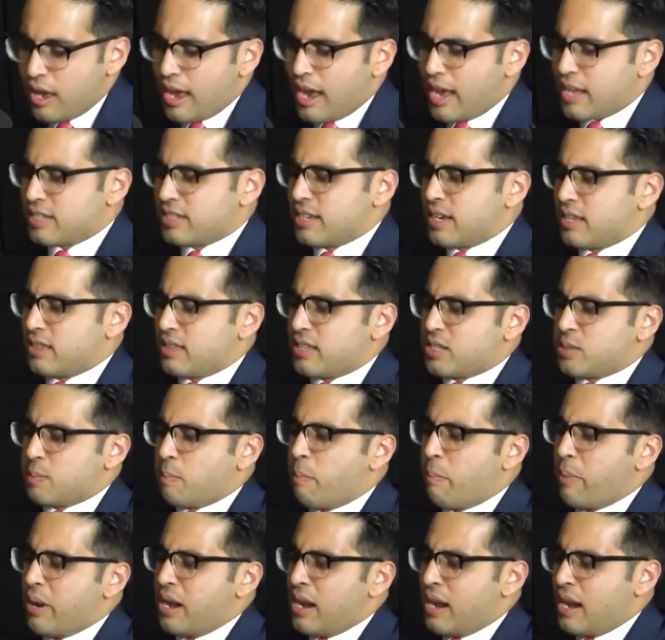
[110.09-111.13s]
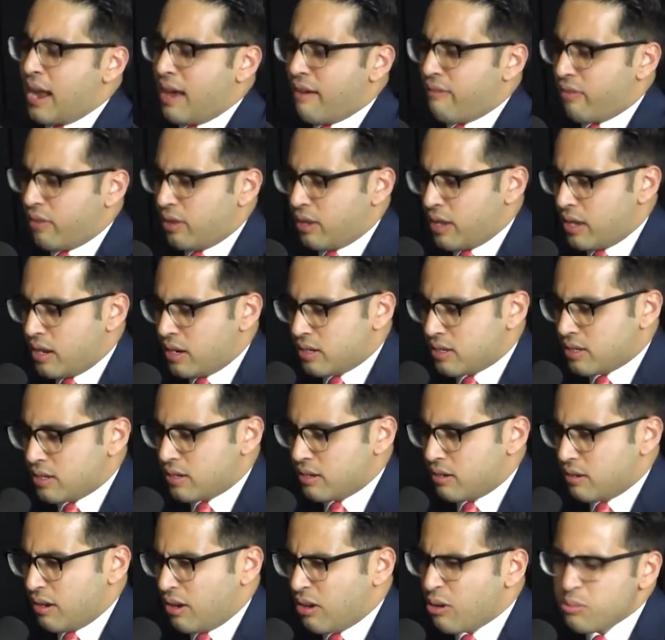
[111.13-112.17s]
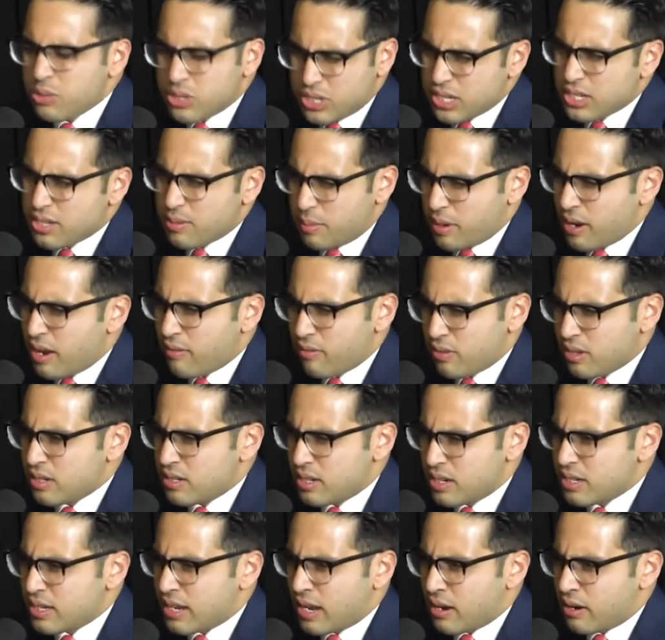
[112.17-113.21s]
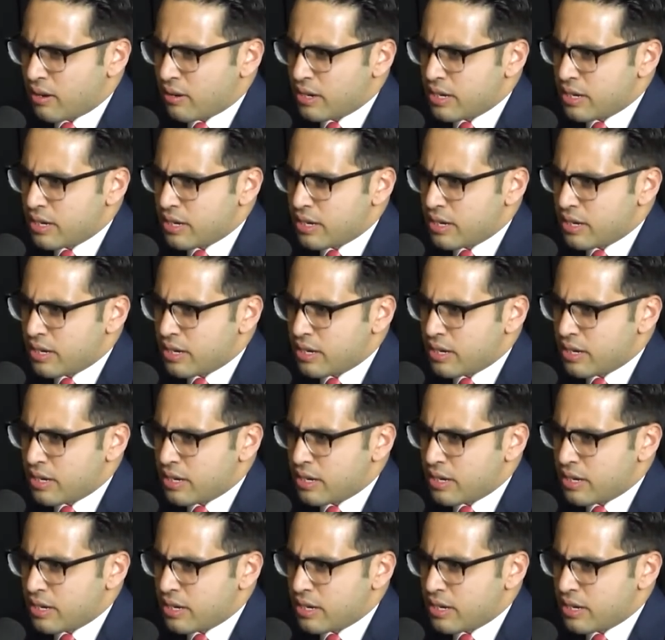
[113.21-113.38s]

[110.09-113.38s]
as like this benevolent, almost as a benevolent dictator.